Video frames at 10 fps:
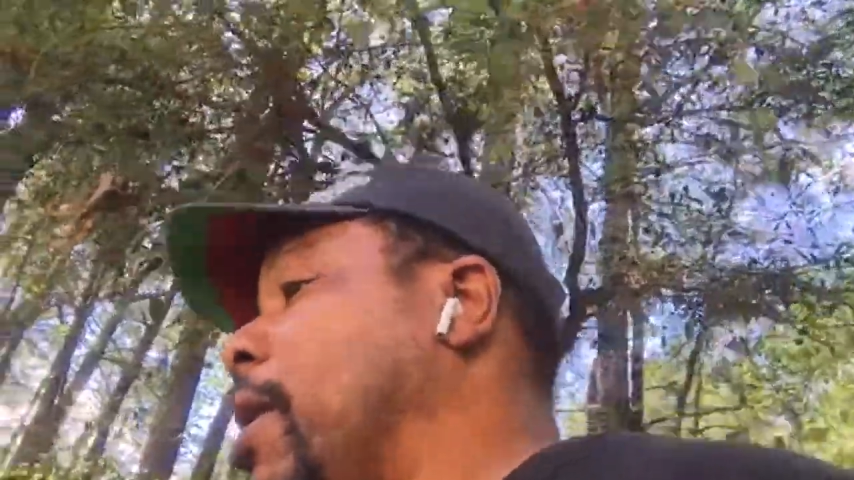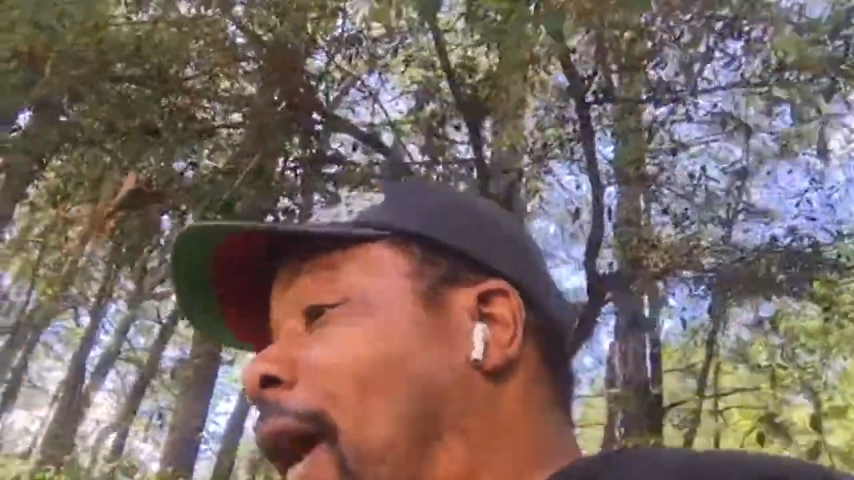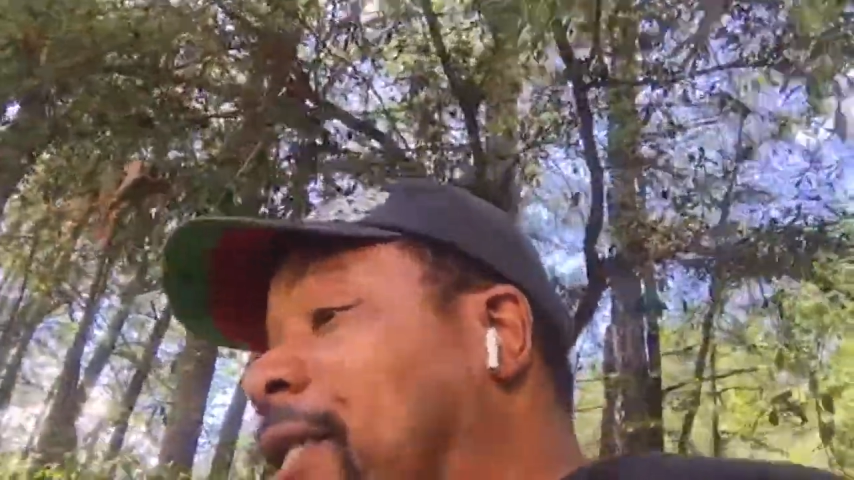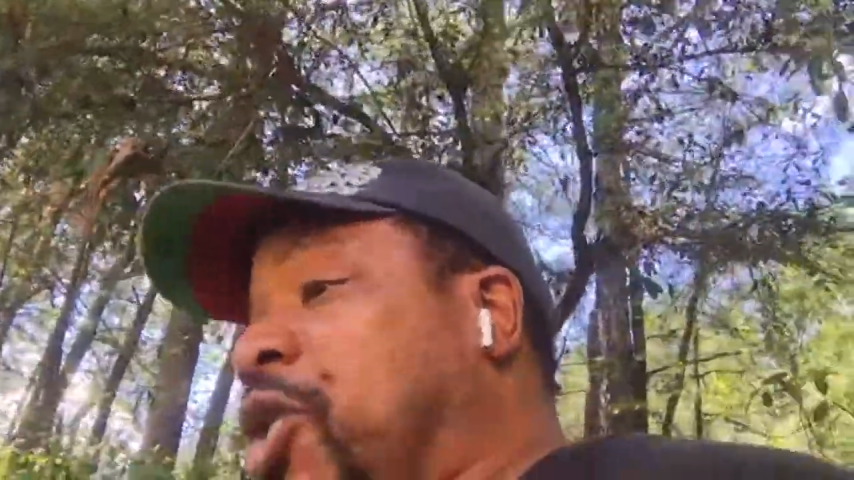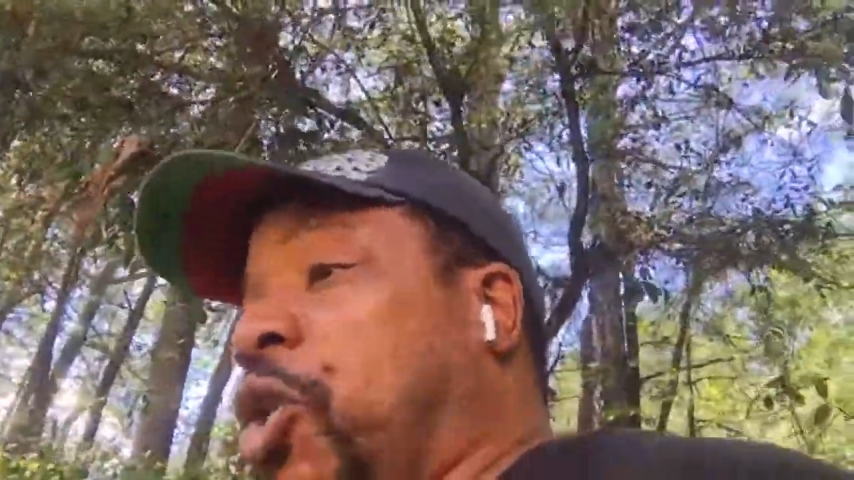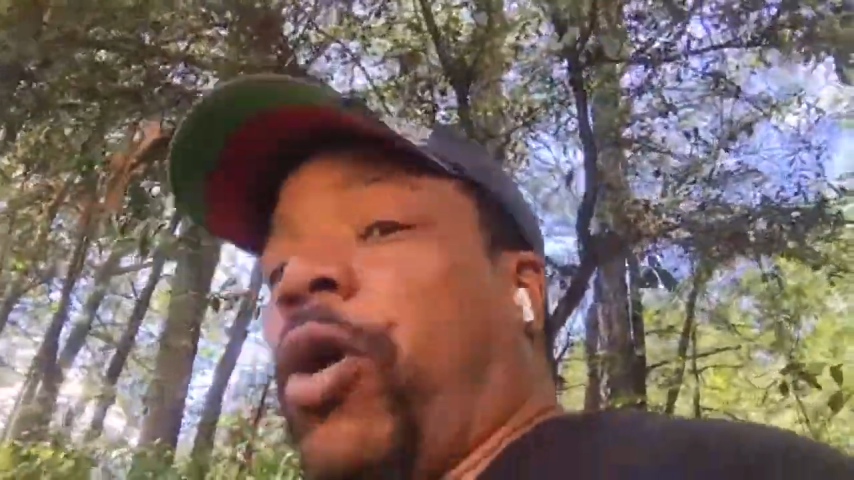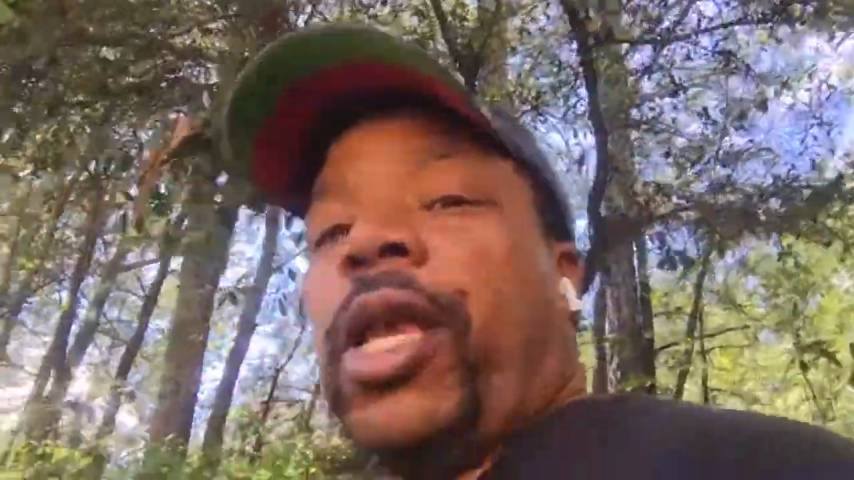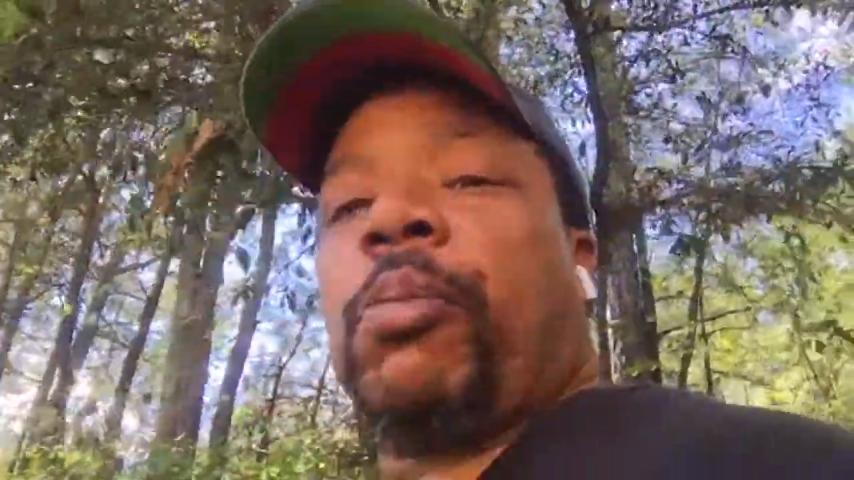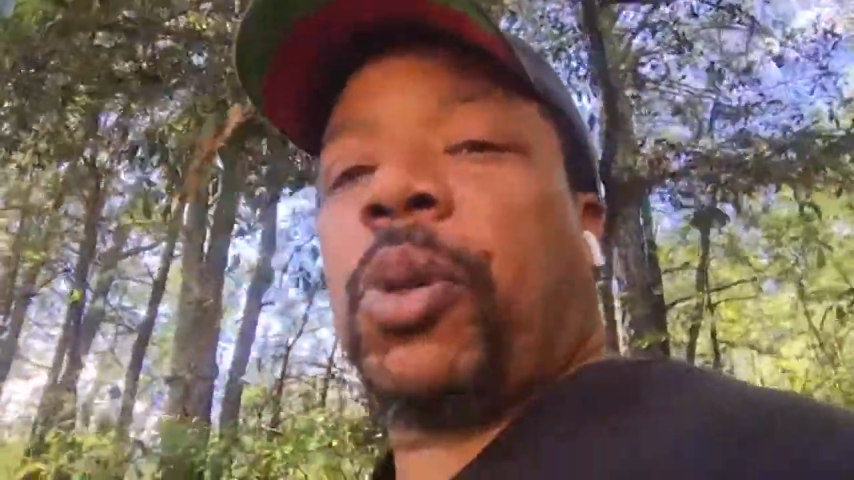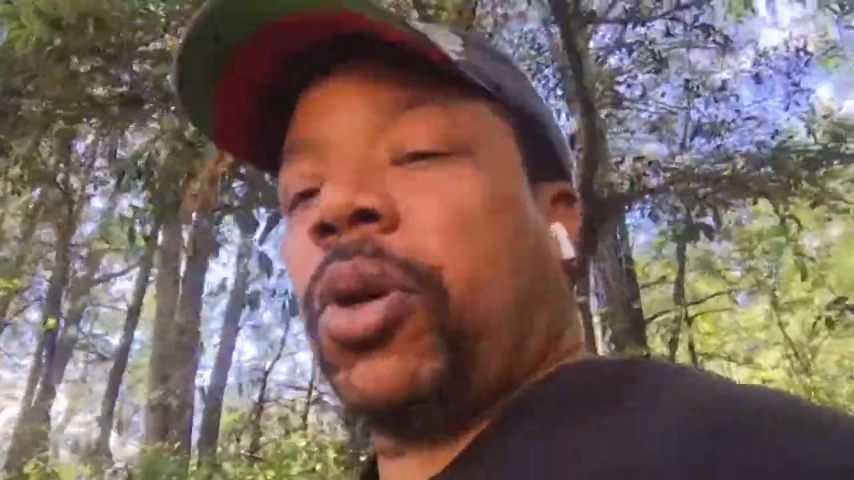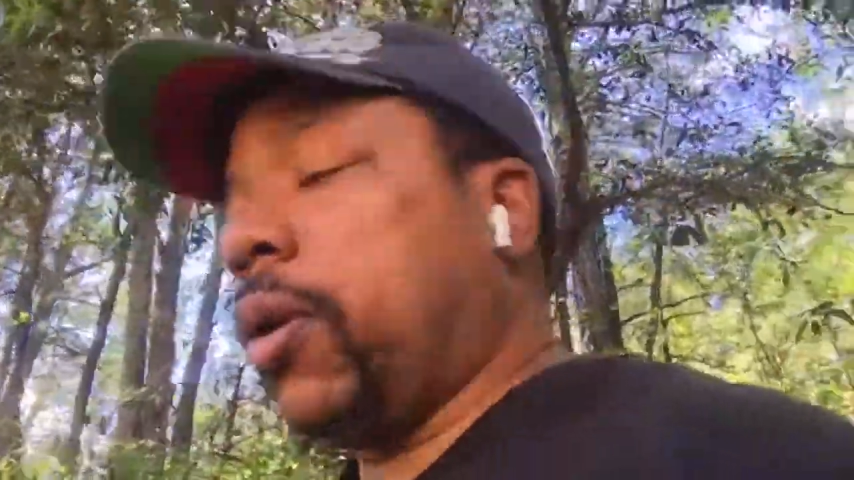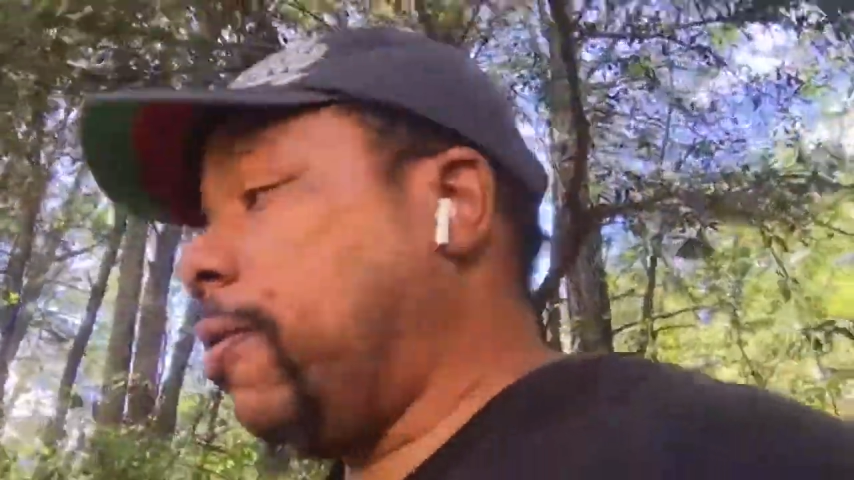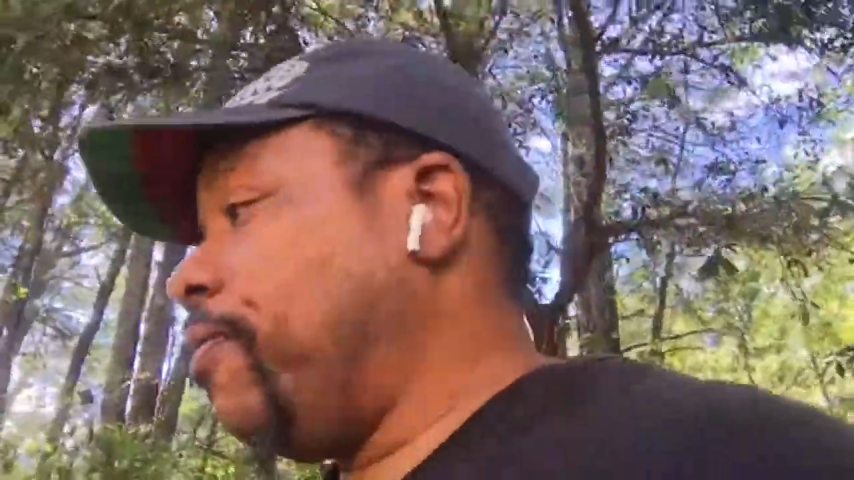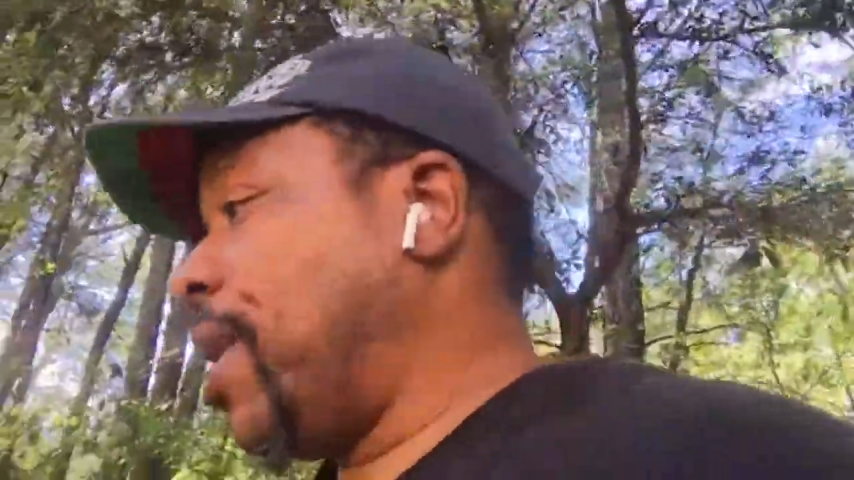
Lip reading: that's Shorty Bull.